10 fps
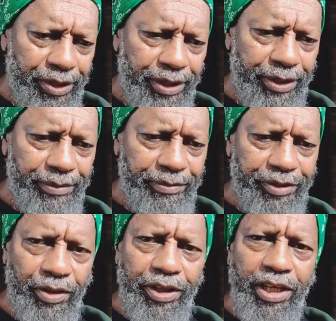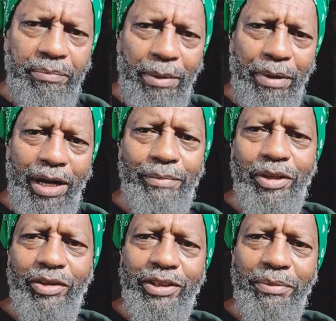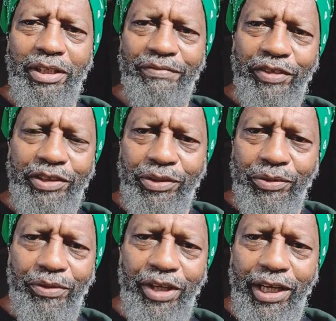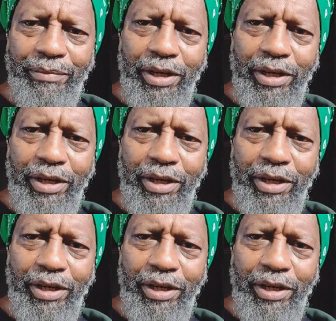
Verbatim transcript: uh, started to get my body because I'm in this physical thing.